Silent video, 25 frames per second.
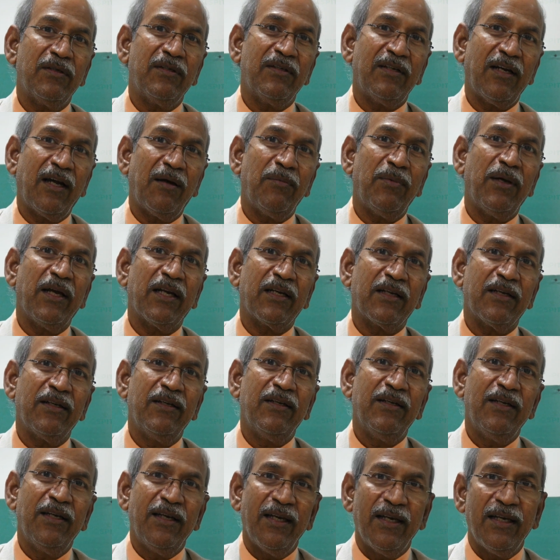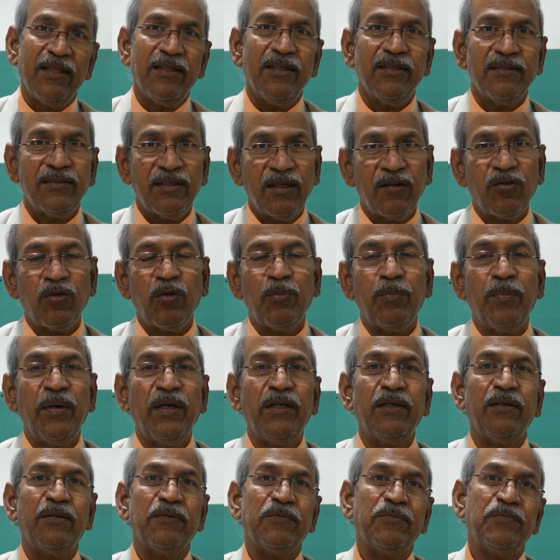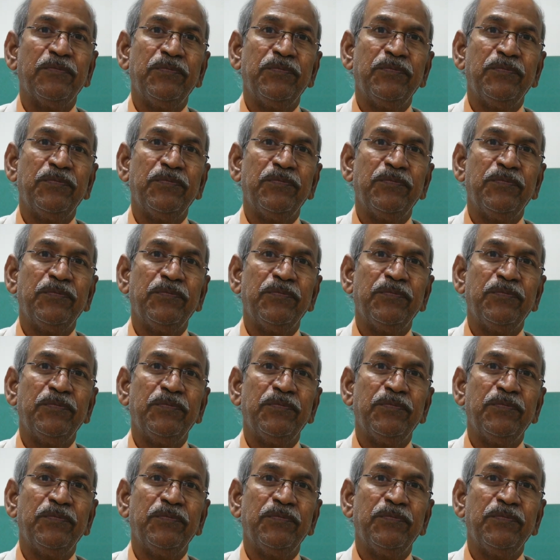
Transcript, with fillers: drawback in this equipment.